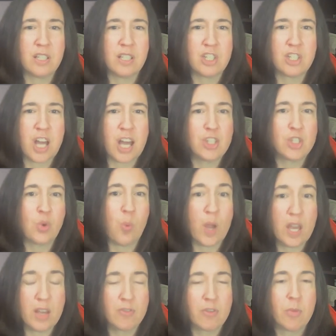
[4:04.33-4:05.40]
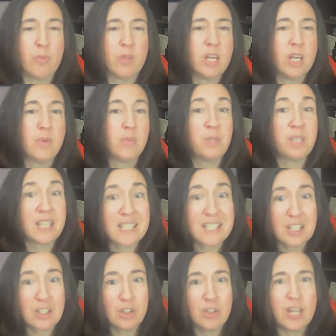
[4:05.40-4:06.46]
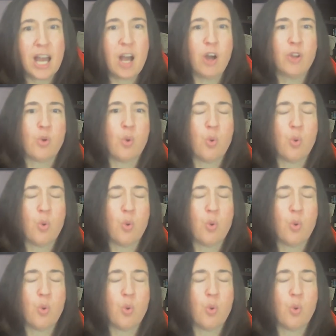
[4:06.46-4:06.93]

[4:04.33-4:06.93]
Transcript: shies away from being singled out